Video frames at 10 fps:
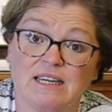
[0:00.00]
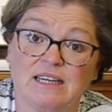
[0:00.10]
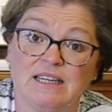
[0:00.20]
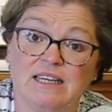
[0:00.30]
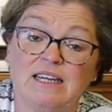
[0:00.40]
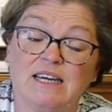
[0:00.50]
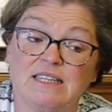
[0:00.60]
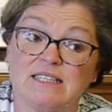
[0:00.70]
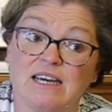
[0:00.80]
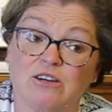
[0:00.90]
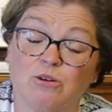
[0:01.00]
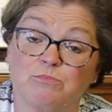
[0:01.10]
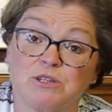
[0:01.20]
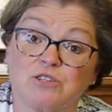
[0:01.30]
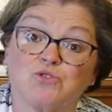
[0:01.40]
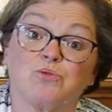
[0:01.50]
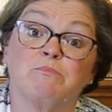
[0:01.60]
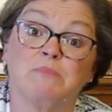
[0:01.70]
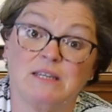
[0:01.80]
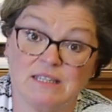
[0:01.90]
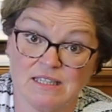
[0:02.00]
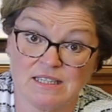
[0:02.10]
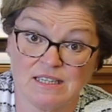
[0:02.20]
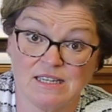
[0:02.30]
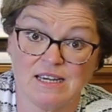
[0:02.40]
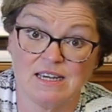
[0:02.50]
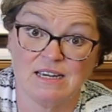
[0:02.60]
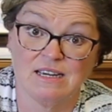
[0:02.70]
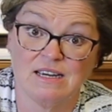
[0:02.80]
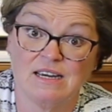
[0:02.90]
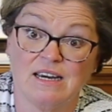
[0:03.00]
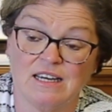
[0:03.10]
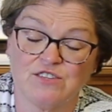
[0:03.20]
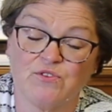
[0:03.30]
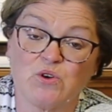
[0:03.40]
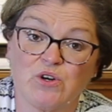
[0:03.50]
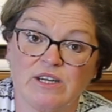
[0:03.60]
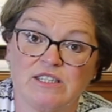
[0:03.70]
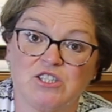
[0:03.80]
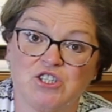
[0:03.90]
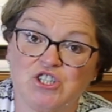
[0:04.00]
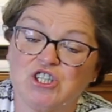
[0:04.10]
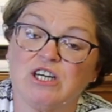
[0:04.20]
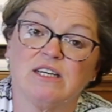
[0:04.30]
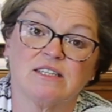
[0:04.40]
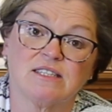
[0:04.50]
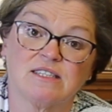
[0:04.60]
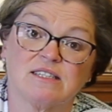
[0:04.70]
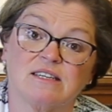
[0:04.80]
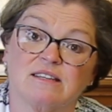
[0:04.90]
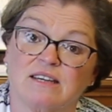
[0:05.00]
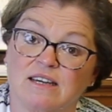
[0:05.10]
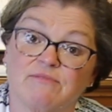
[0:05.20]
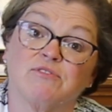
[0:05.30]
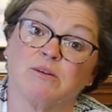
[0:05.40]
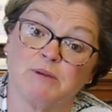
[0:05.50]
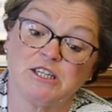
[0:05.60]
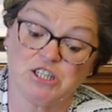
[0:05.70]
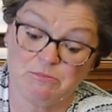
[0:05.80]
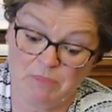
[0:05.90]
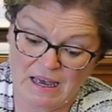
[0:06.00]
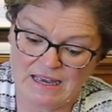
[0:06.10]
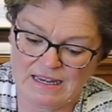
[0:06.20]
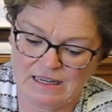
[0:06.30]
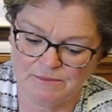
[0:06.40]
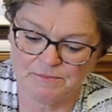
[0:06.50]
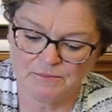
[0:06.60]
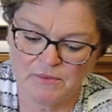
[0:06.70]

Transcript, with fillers: And it has helped tremendously as far as just the inflammation pain.